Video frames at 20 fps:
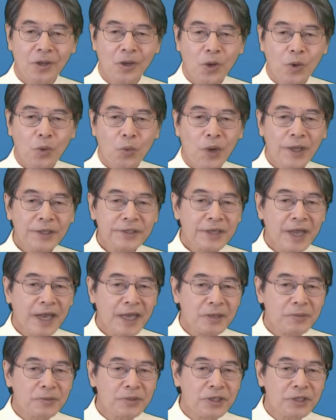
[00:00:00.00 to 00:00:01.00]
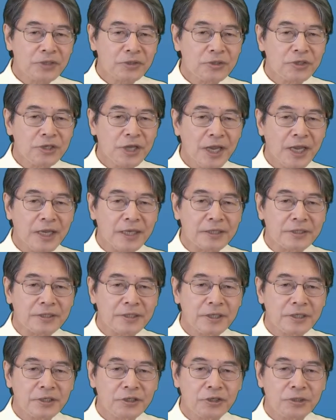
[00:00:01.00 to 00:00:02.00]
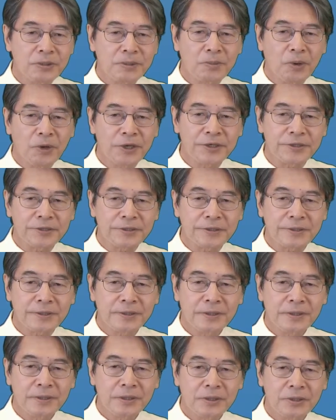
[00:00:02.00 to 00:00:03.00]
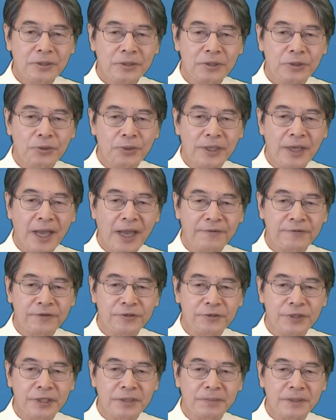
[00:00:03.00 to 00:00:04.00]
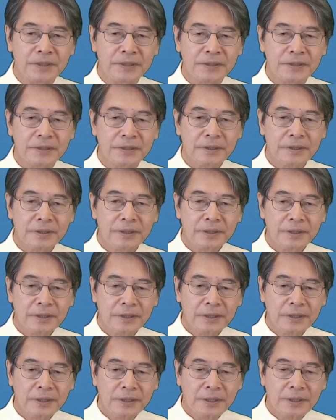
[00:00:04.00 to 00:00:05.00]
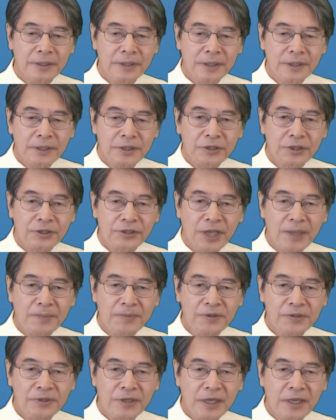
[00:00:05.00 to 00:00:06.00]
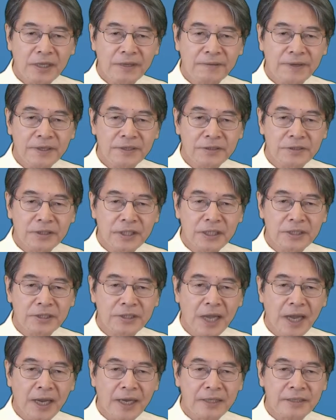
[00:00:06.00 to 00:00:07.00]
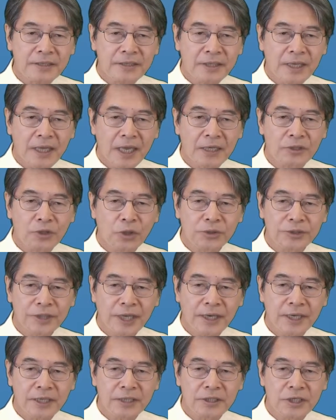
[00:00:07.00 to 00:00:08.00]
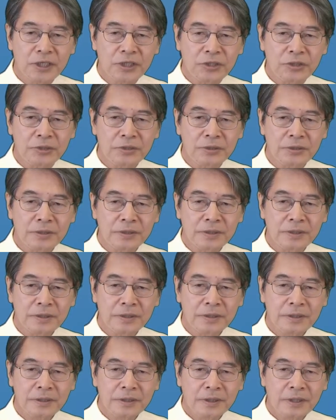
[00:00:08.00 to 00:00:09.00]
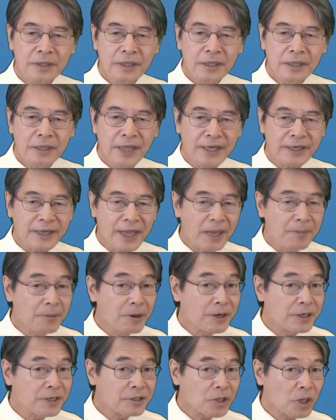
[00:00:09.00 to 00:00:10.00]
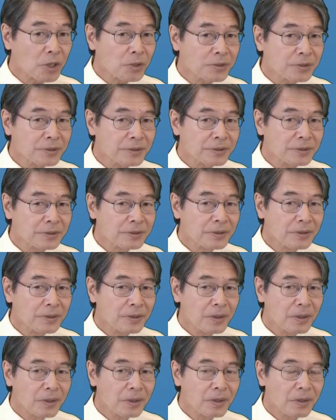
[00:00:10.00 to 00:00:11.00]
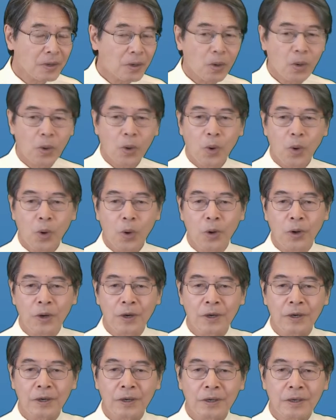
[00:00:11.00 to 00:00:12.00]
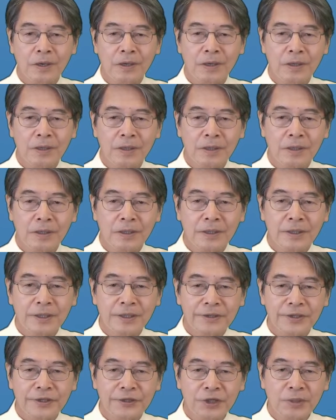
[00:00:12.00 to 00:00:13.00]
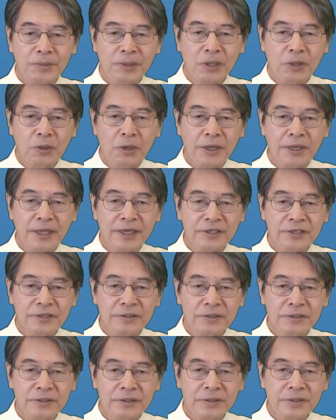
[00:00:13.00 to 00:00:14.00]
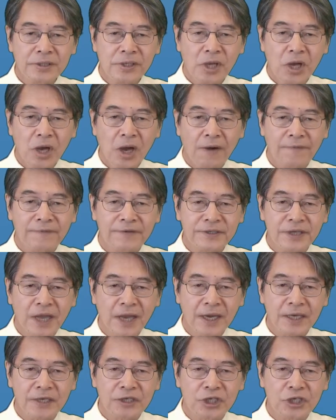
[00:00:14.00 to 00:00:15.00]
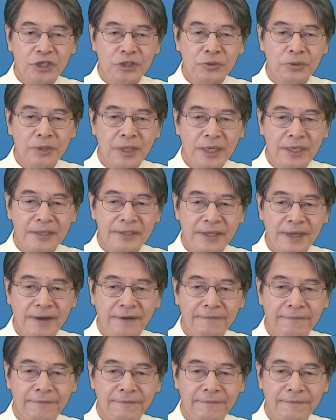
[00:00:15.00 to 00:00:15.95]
What kind of tissue change should be monitored during HIFU treatment? The temperature elevation in target and no-target tissues, like MRI shows, or the thermocoagulation of target tissue itself.